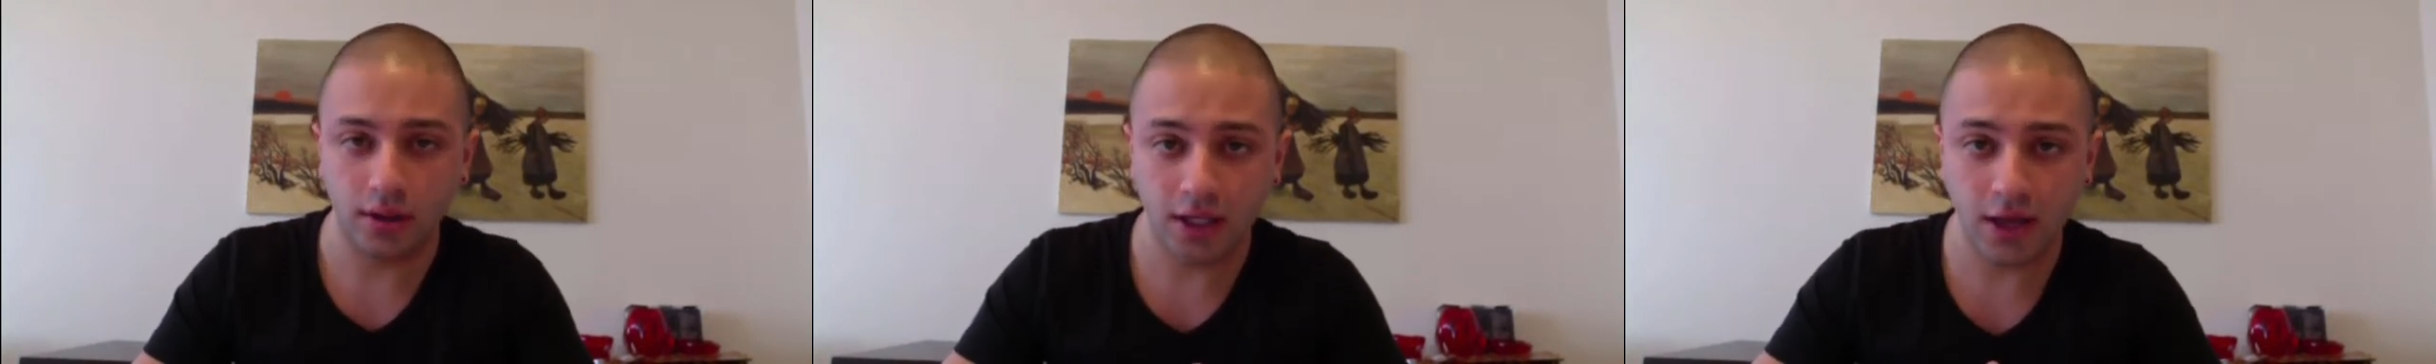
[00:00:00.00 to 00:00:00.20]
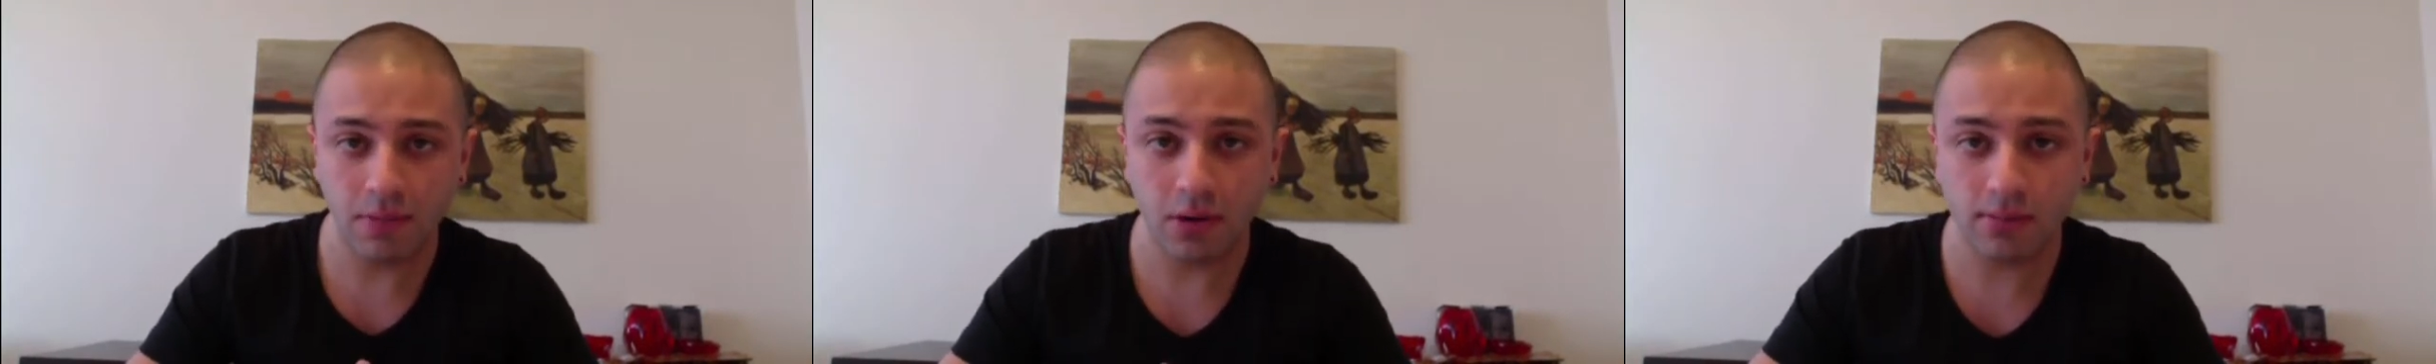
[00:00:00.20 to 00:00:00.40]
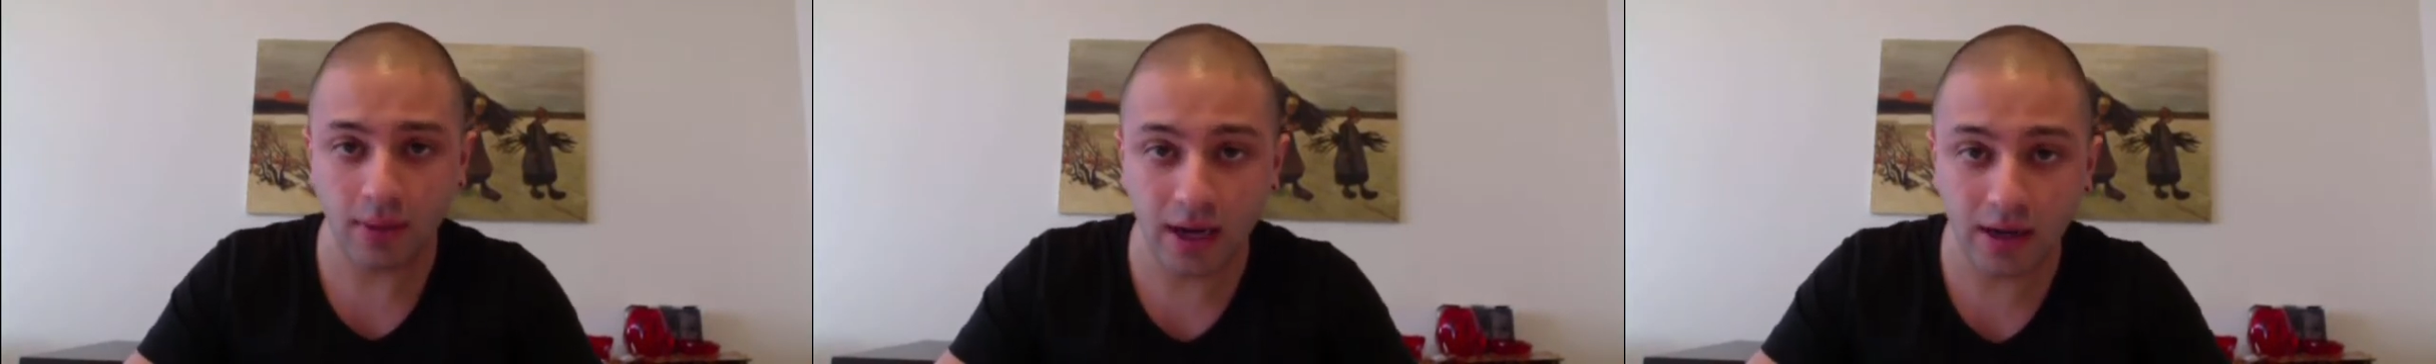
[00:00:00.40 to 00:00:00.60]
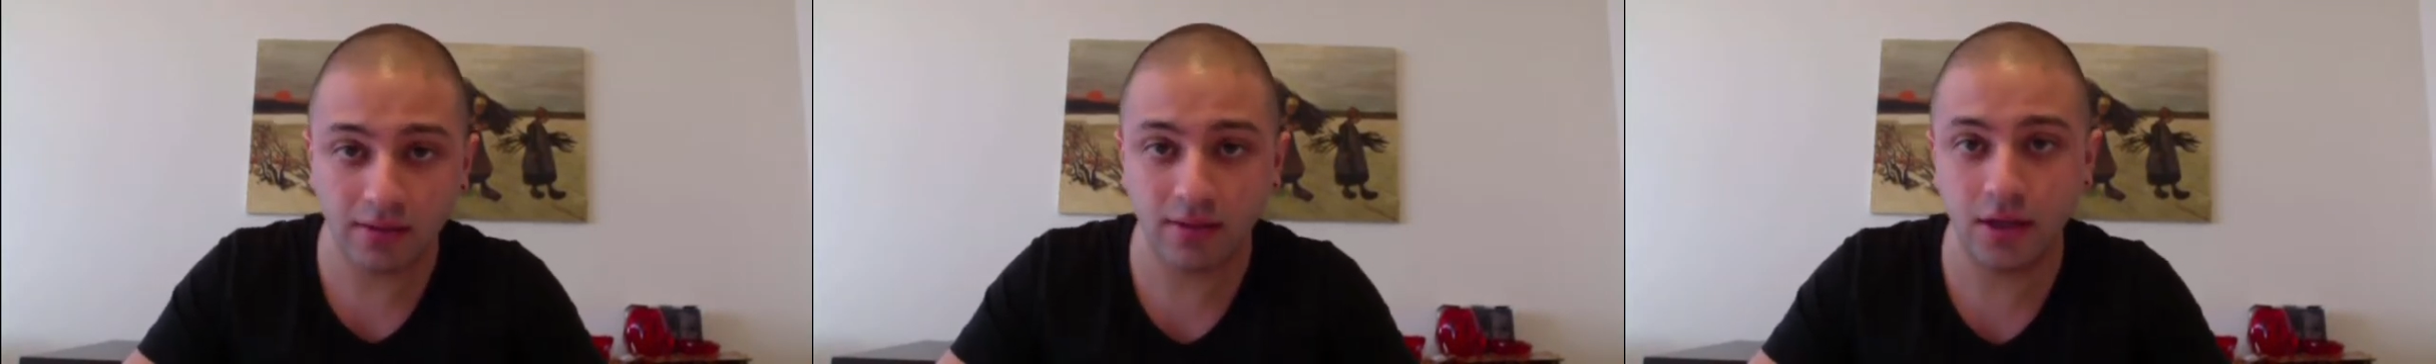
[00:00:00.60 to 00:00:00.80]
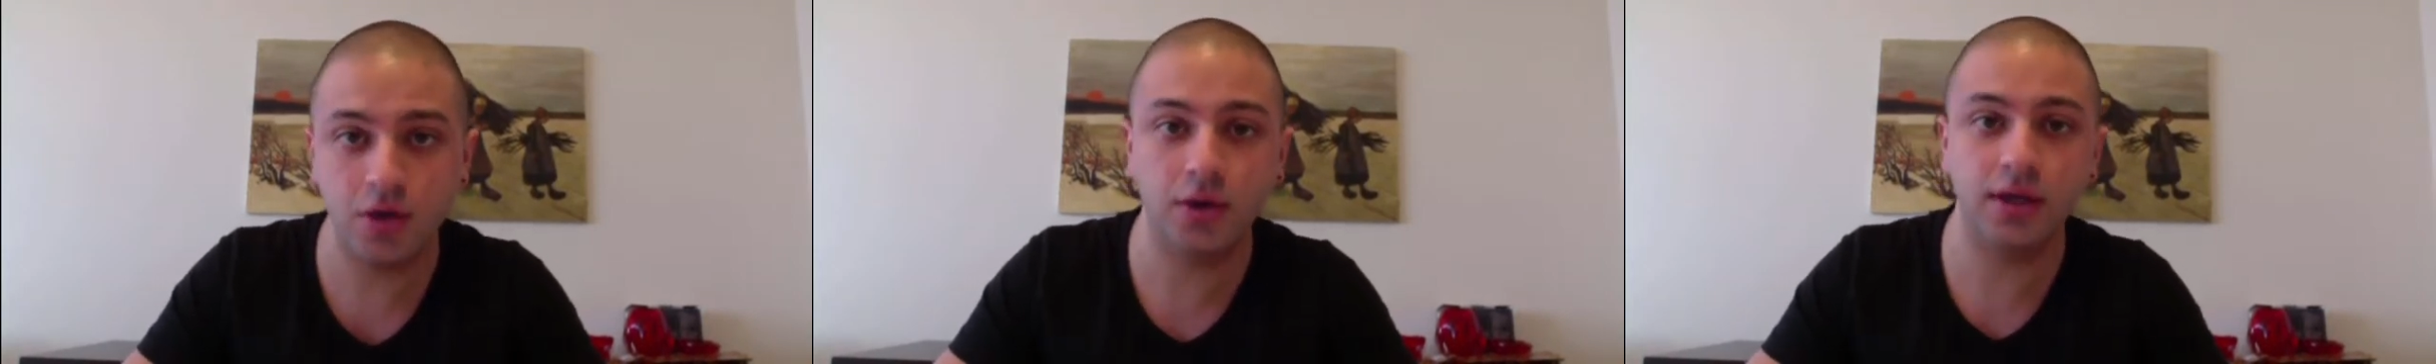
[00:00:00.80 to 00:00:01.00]
Keep in
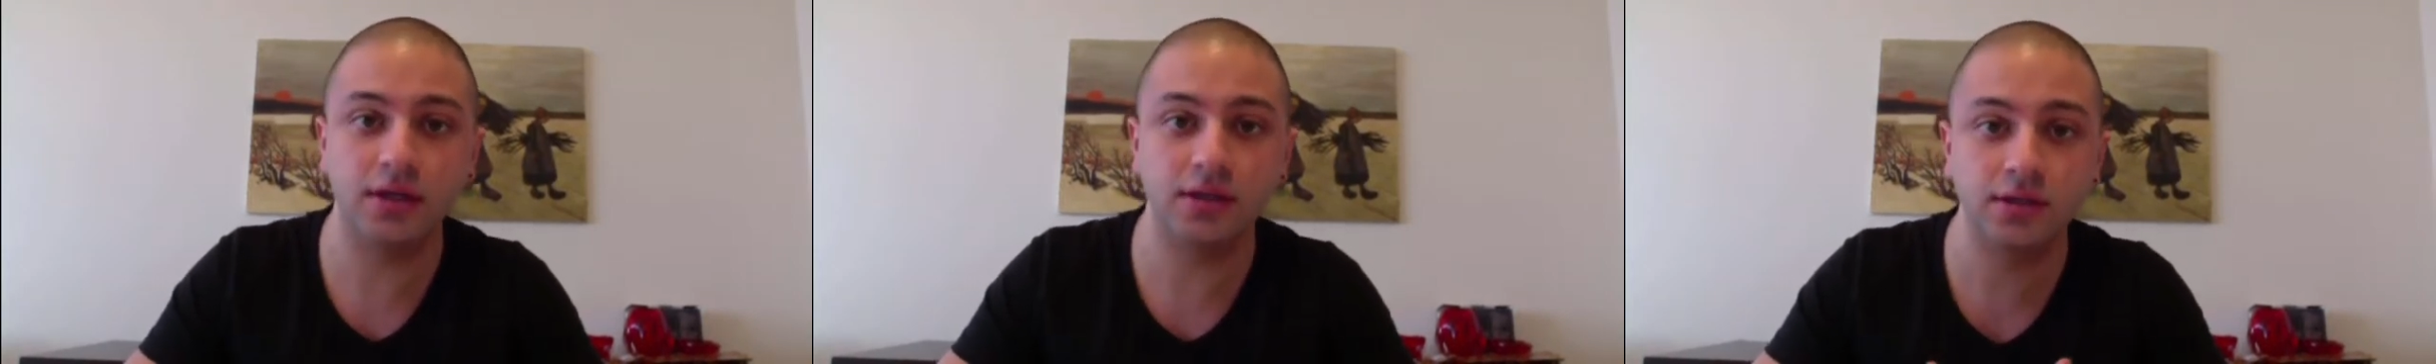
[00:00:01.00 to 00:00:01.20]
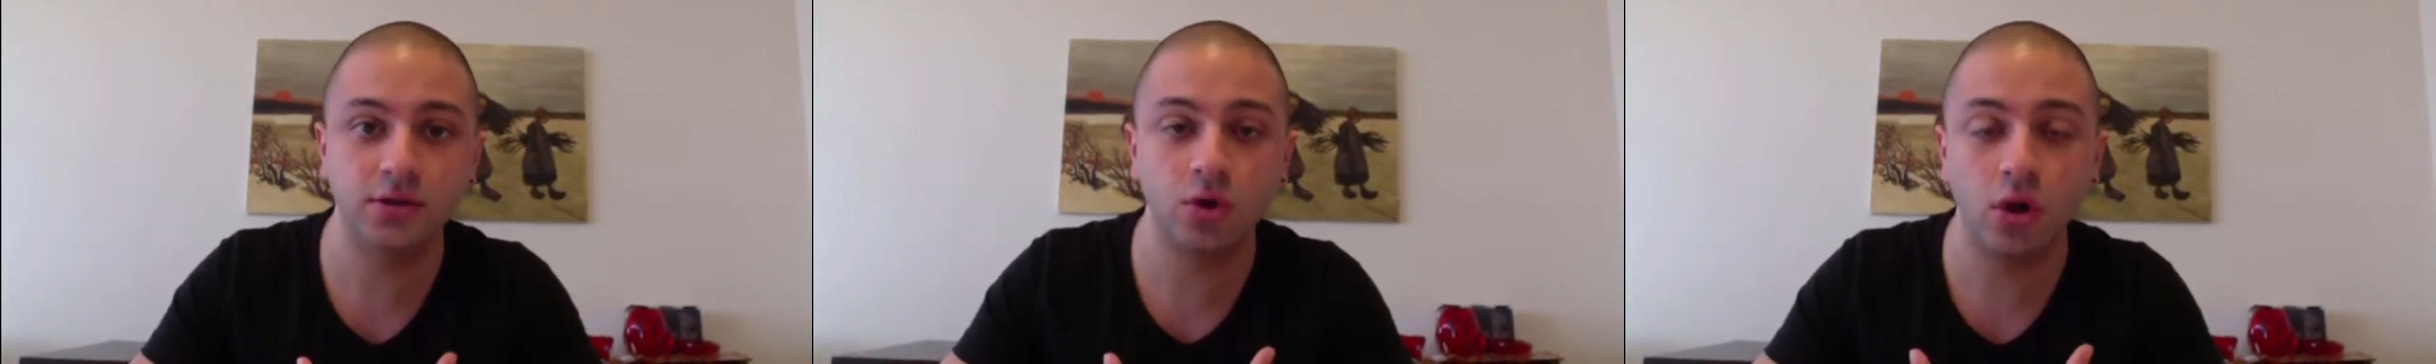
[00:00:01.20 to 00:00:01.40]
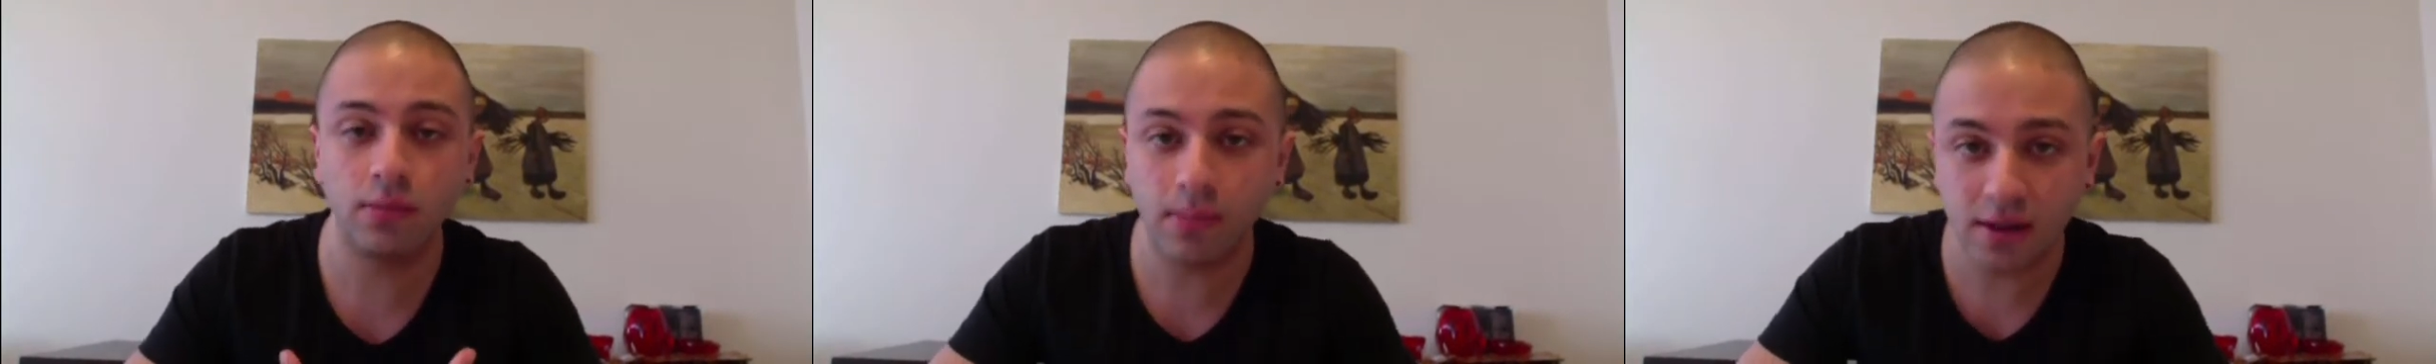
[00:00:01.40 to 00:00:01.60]
mind that you can install